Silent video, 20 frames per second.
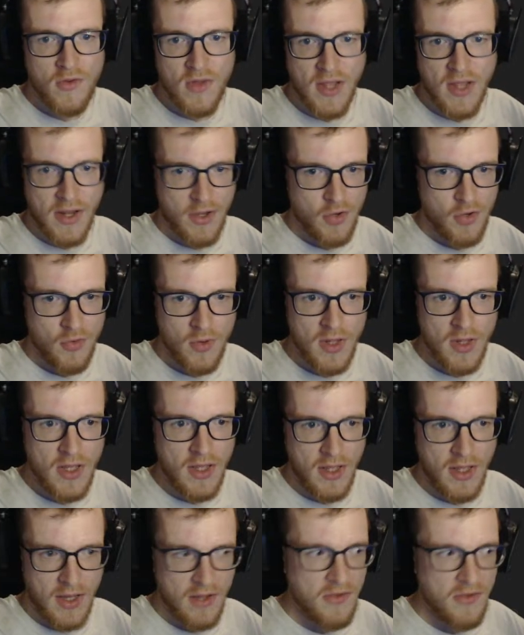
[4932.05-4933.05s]
Actually,
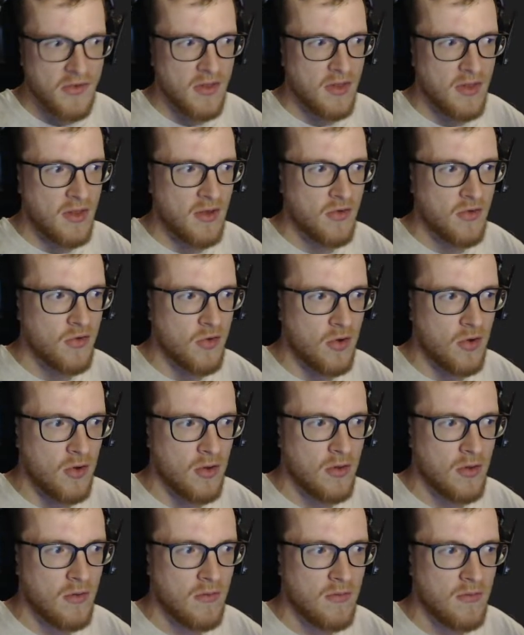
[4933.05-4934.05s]
yes, this
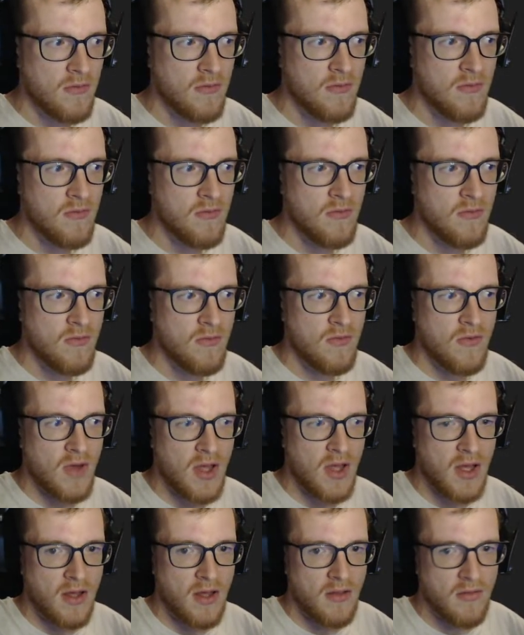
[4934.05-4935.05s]
all.
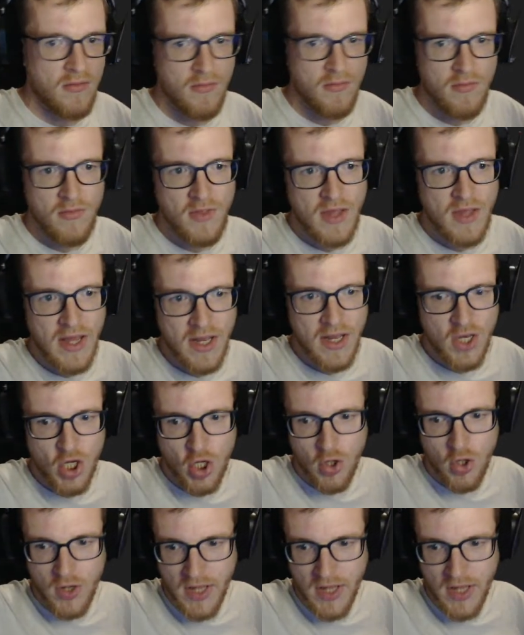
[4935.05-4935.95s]
And that should